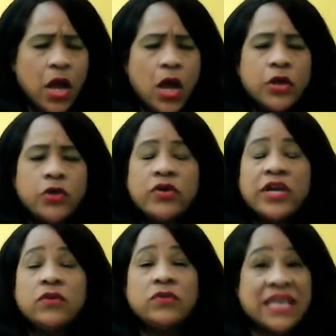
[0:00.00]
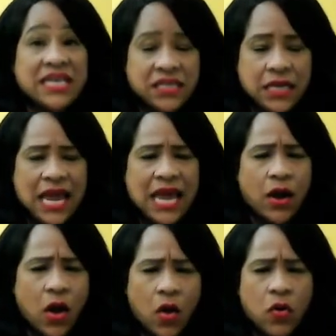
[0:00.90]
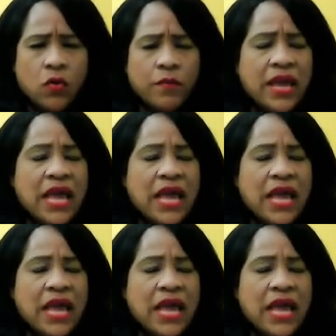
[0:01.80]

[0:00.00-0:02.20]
You can do testing at home.